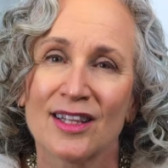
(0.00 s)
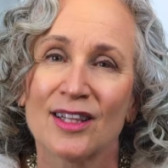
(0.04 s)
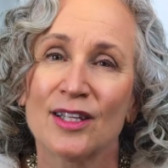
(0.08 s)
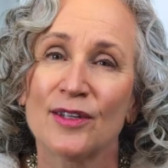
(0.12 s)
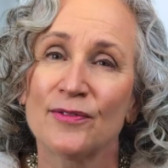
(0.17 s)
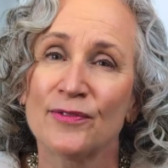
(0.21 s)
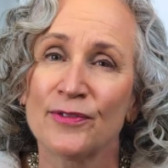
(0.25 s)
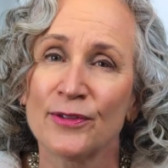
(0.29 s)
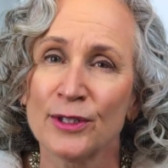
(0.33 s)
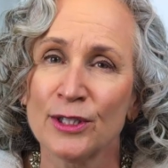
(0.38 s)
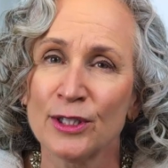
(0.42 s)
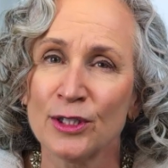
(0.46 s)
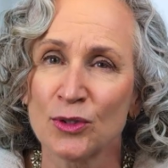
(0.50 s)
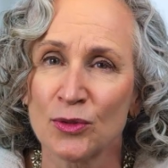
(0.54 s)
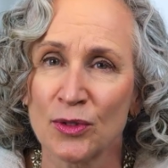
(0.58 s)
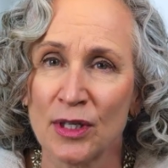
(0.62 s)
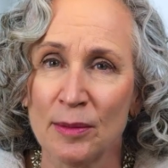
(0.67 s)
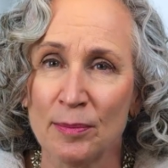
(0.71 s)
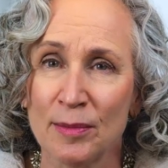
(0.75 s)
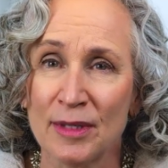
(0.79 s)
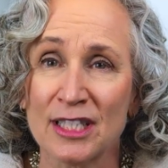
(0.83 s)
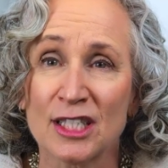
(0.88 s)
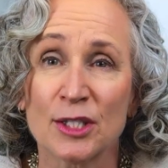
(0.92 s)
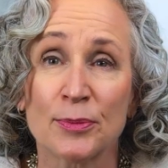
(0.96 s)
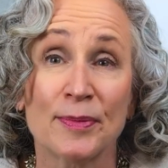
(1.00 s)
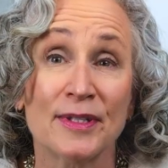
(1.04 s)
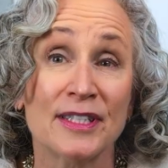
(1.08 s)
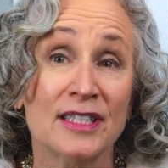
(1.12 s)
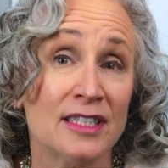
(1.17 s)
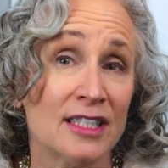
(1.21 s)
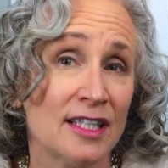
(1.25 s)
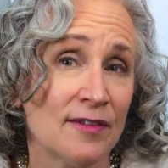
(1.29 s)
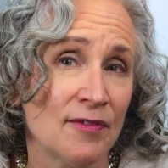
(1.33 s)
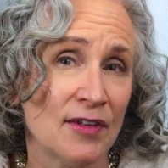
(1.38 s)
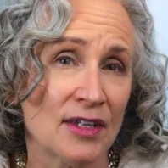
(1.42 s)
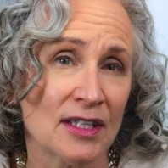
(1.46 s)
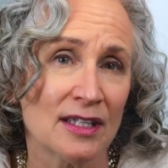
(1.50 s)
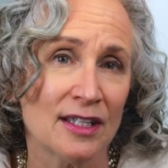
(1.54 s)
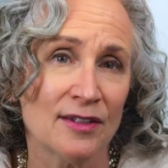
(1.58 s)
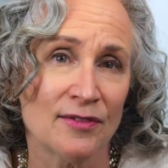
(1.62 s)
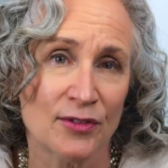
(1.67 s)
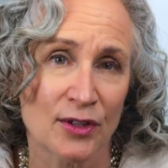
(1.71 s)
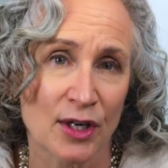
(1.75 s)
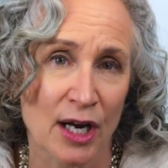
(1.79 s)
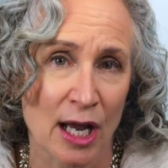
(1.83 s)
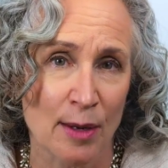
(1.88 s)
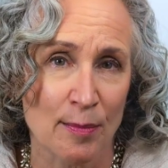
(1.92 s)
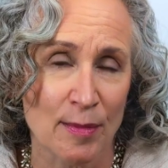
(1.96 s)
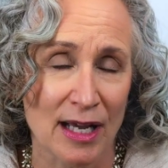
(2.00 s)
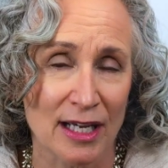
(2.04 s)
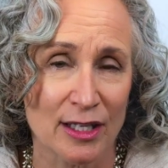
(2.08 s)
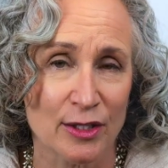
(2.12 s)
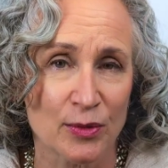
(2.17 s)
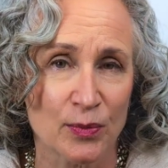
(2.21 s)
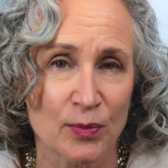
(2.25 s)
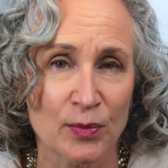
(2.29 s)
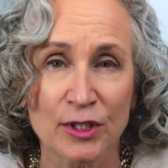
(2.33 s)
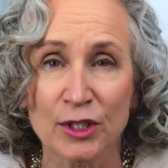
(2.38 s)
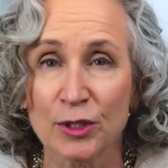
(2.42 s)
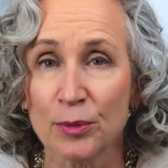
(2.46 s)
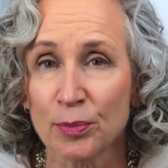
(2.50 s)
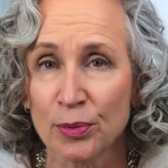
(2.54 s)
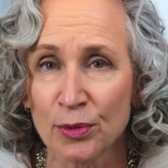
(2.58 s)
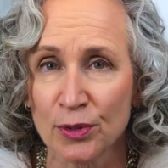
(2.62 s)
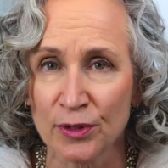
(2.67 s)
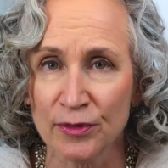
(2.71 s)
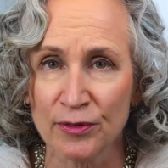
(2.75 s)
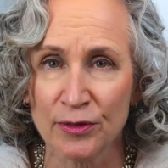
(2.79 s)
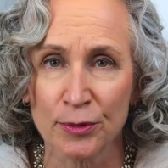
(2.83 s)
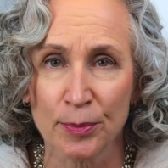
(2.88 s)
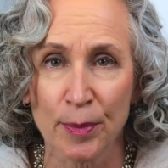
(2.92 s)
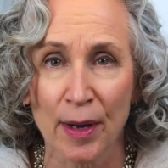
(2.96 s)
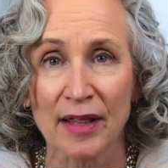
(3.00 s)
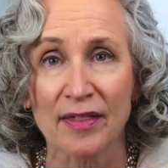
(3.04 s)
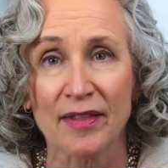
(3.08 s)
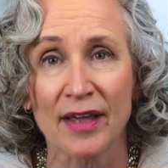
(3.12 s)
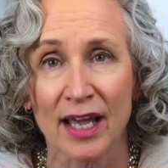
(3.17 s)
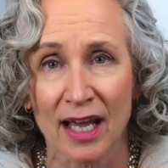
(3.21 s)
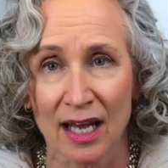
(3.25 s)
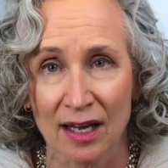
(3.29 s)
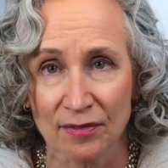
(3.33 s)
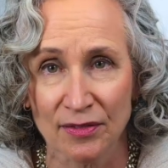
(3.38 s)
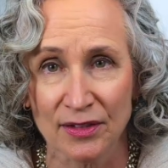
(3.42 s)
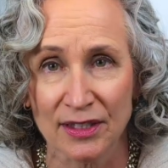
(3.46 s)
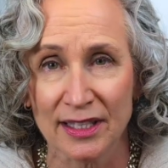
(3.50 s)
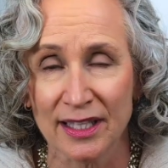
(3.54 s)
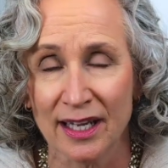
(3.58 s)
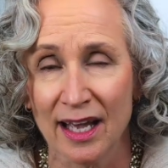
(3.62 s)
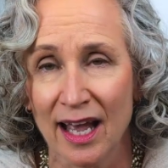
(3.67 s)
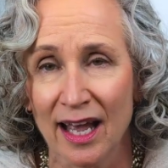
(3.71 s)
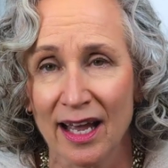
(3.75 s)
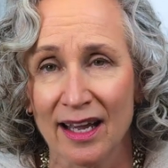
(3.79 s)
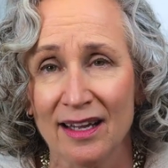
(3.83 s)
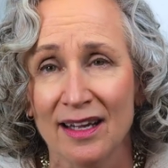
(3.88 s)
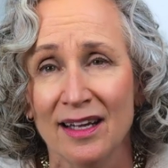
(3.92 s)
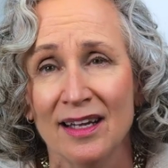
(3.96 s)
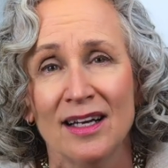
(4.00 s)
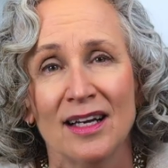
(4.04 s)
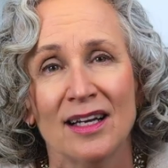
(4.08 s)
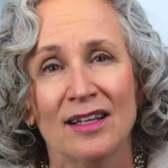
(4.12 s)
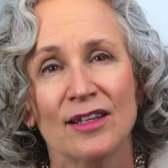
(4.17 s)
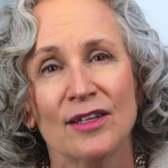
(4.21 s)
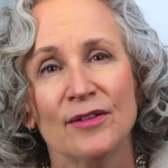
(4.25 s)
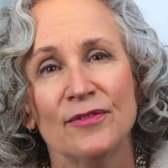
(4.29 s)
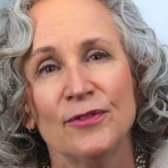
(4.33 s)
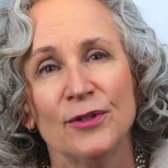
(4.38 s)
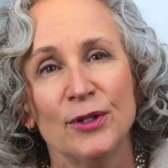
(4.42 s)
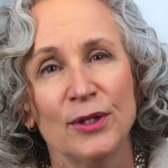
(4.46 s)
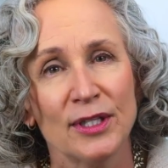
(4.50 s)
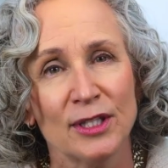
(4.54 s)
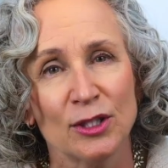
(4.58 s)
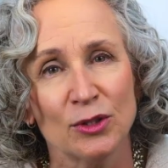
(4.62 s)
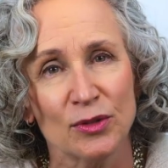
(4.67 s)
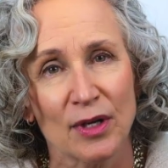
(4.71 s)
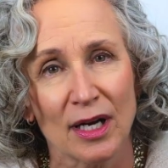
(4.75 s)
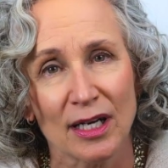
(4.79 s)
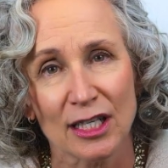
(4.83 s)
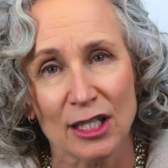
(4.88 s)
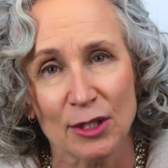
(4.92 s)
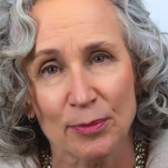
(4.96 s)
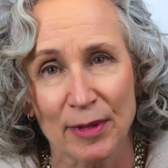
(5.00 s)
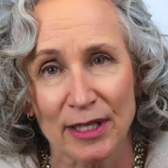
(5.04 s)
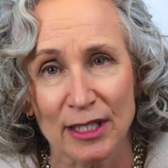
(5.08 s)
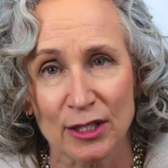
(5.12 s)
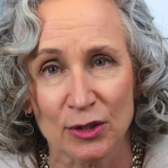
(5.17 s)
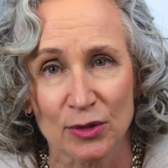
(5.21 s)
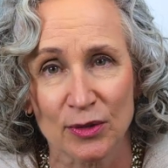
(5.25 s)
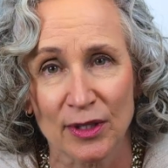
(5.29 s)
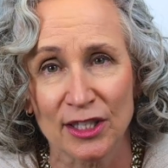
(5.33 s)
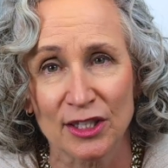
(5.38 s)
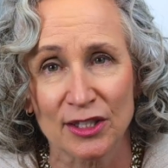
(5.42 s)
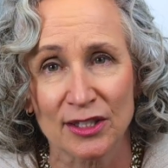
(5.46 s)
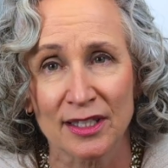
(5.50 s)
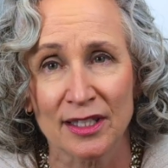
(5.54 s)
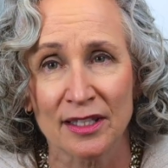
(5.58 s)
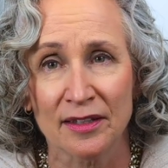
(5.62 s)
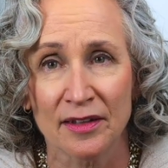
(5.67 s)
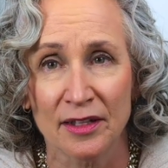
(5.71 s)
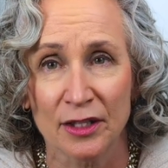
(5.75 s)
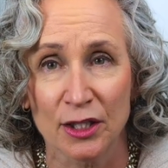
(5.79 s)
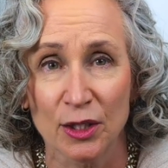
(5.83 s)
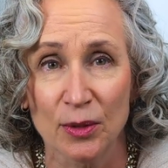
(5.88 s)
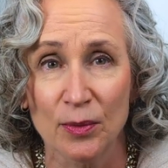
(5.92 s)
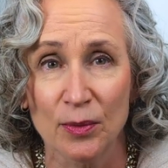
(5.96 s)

The first treatment specifically for MS was approved by the FDA, the Food and Drug Administration in